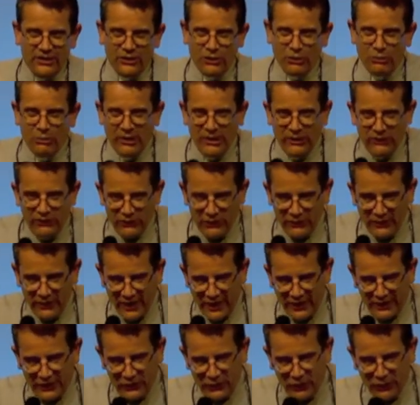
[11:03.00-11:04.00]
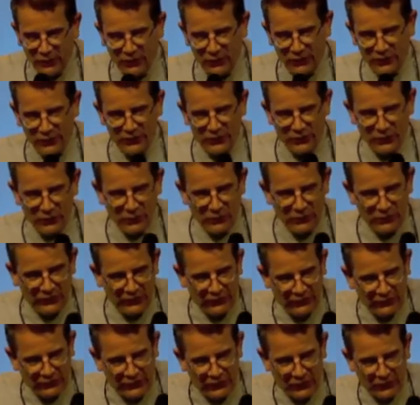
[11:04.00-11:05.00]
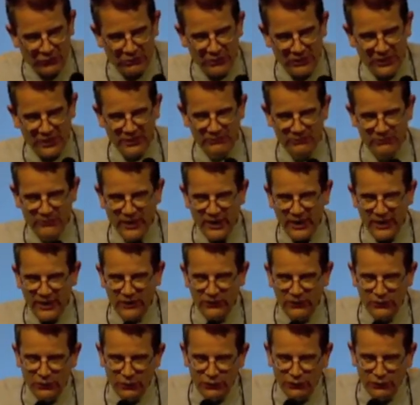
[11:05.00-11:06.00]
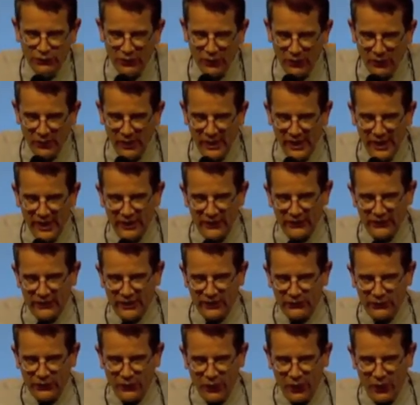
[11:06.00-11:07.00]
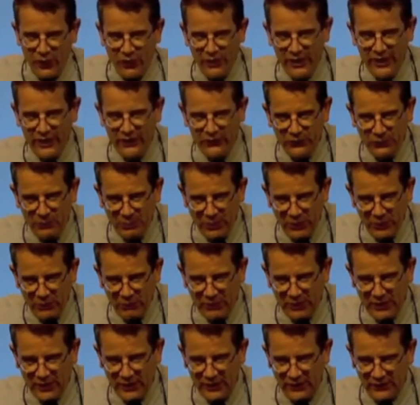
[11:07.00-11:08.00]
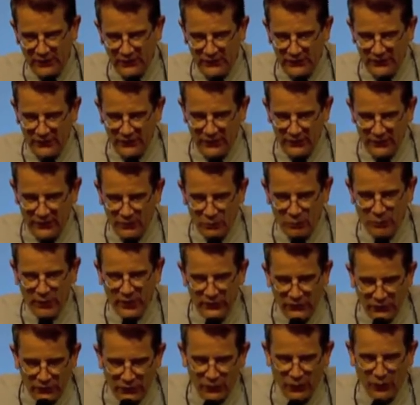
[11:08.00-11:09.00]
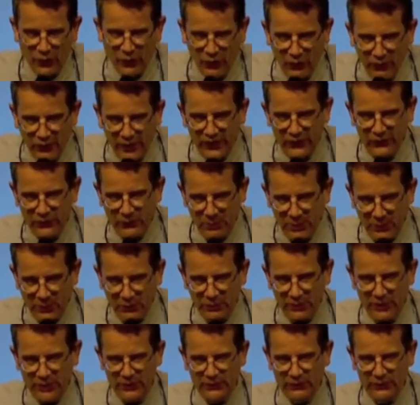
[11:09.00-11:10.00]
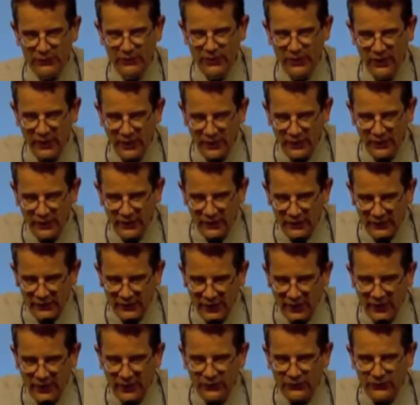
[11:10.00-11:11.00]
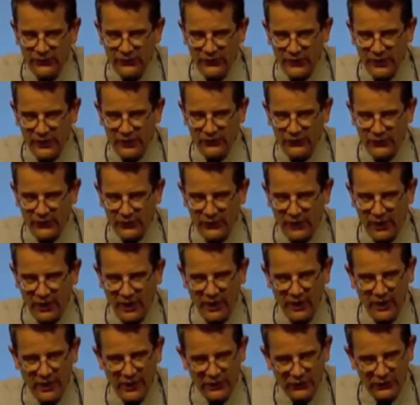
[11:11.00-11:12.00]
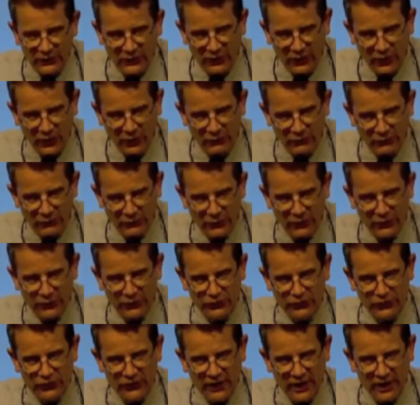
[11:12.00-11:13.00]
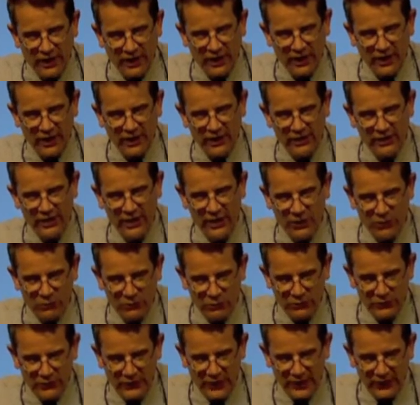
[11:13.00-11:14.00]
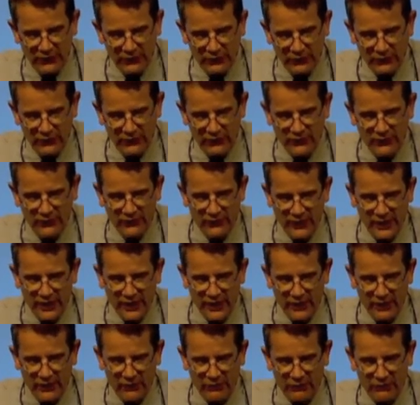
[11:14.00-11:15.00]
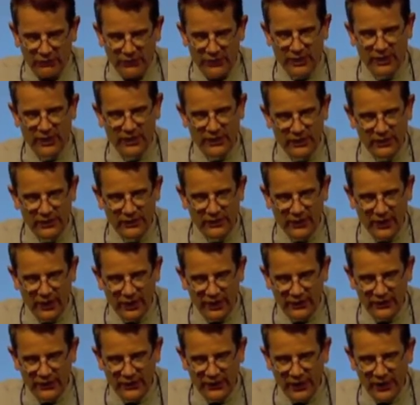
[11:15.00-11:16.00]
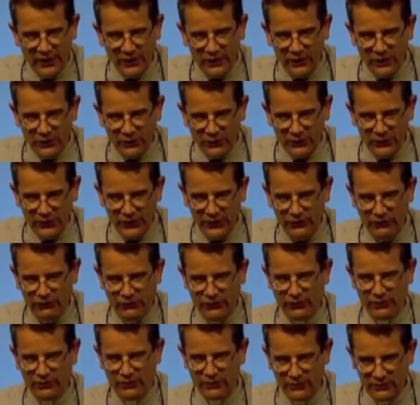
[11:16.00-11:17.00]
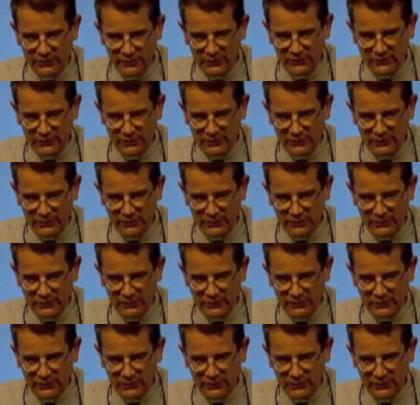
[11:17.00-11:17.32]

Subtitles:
The reason I told you this story is to show that the Holy Spirit, what the Holy Spirit does in the heart of a child who doesn't live in ideal condition,